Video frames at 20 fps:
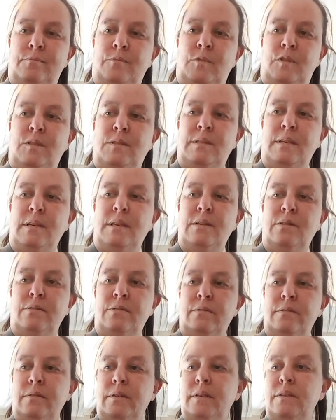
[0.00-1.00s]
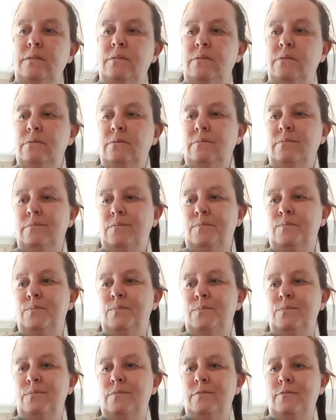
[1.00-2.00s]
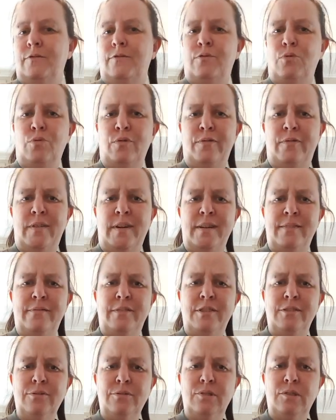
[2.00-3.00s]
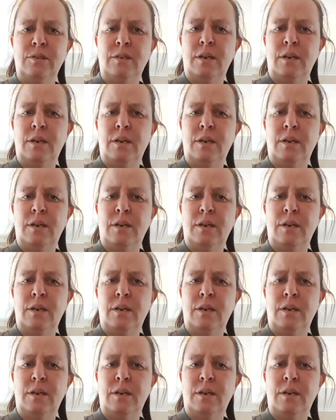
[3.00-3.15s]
container, I don't know, 4 or 5 years.